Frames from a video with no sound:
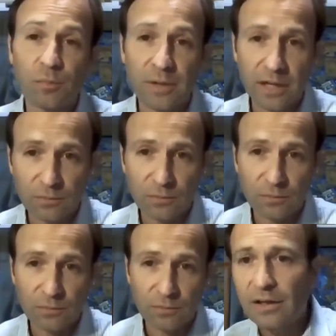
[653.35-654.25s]
They create a
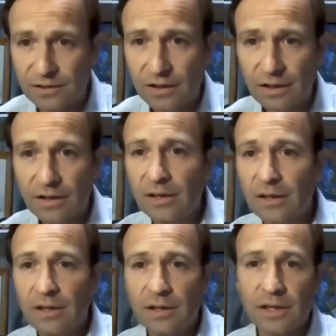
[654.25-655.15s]
new payroll
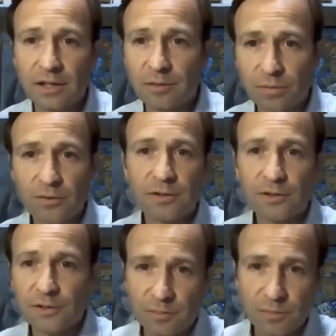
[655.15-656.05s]
tax
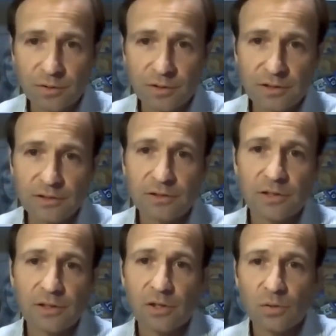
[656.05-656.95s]
that employers and
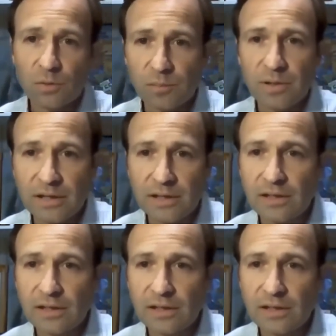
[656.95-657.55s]
employees